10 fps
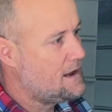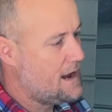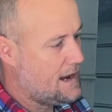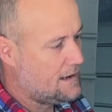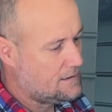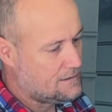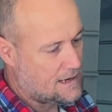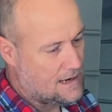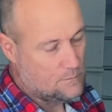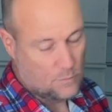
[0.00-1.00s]
and
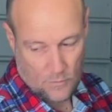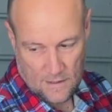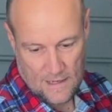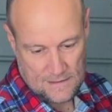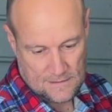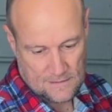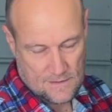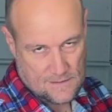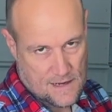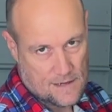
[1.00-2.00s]
will connect
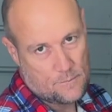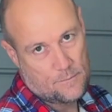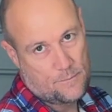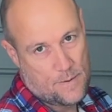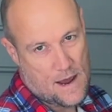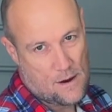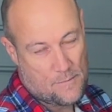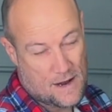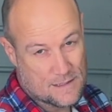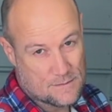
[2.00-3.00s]
into that power
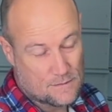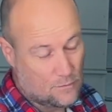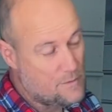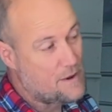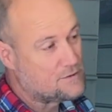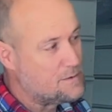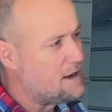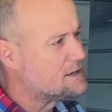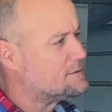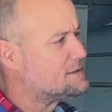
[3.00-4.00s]
management or the battery
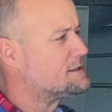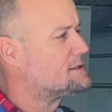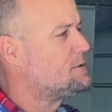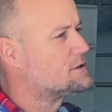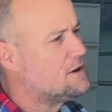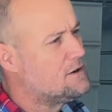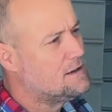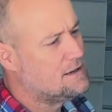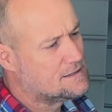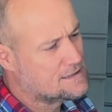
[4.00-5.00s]
management system I showed
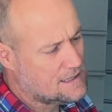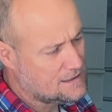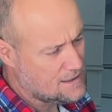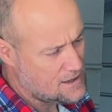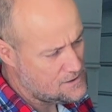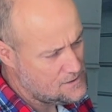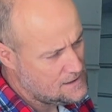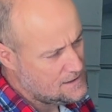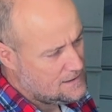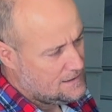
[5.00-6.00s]
a second ago,
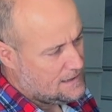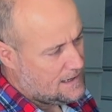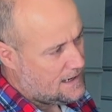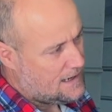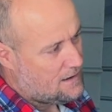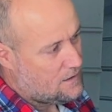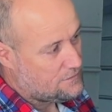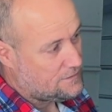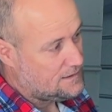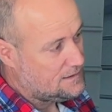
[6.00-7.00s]
and
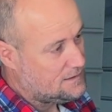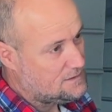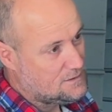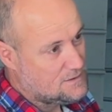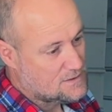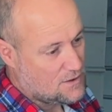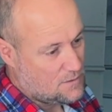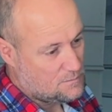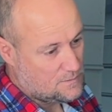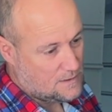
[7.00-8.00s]
hopefully do the
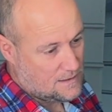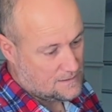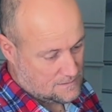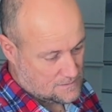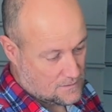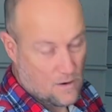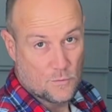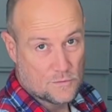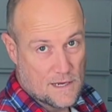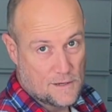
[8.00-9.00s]
job. Time
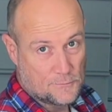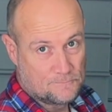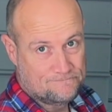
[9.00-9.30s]
will tell.